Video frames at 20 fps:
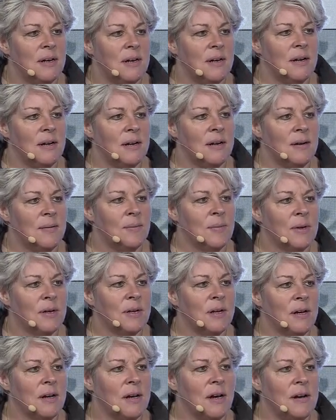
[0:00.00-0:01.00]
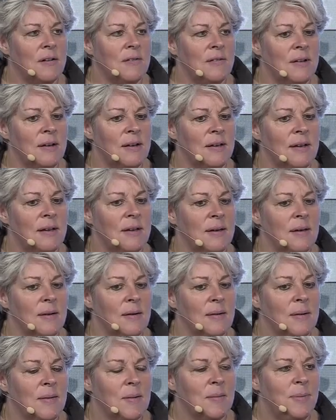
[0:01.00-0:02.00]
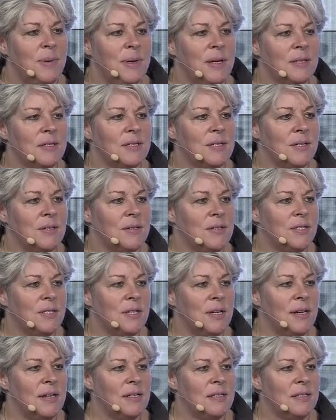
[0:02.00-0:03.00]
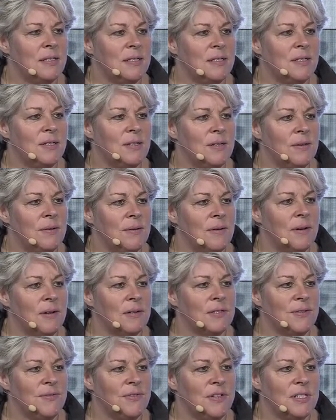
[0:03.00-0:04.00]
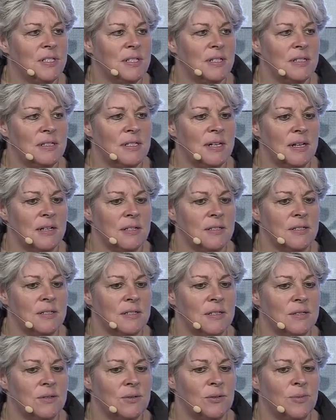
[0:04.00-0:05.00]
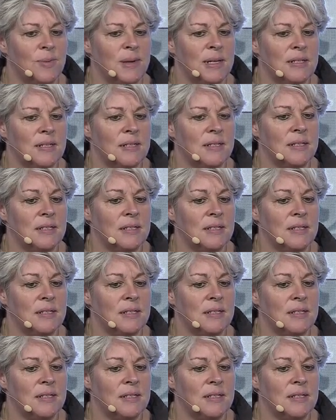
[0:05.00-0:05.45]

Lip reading: can currently be associated to artificial intelligence, augmented